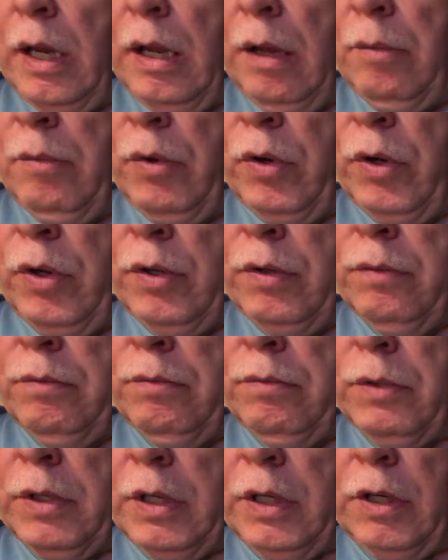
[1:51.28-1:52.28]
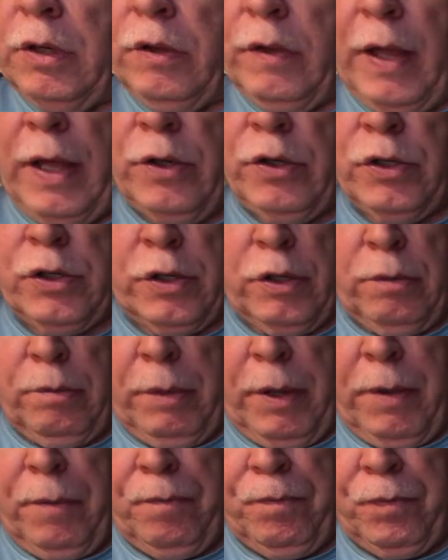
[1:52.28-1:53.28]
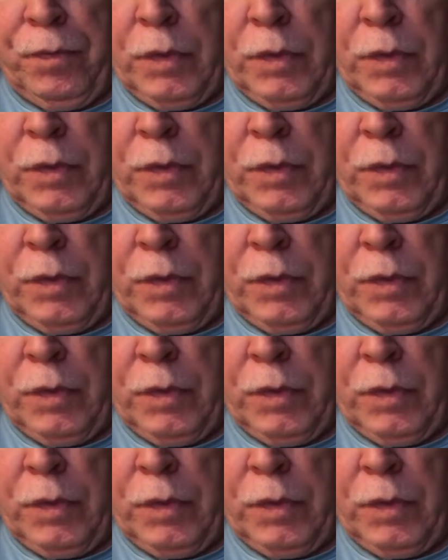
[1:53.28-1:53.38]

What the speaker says: I'm going to get into that in just a little bit.